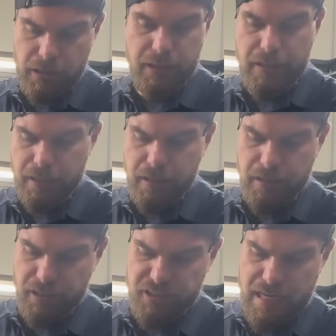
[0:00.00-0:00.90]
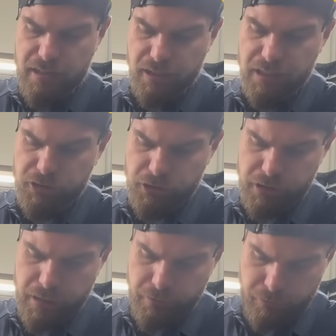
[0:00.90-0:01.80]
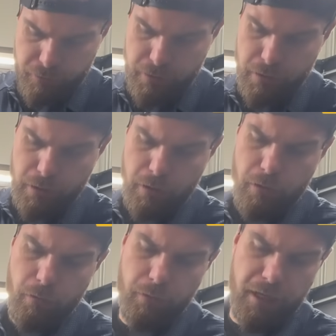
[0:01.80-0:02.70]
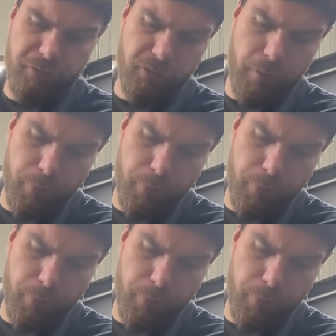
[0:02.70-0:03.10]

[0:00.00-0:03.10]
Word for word: Again, it is not laser safe. When I flip